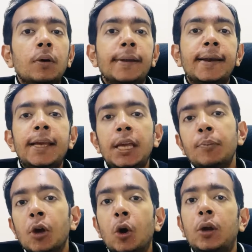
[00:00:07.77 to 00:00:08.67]
redeem
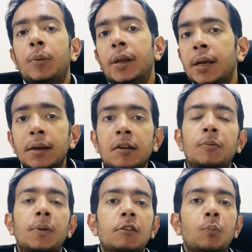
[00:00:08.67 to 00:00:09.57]
your American
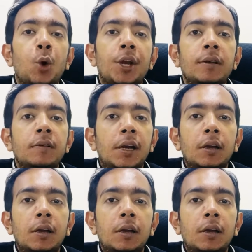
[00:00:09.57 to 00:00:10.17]
Express points, right?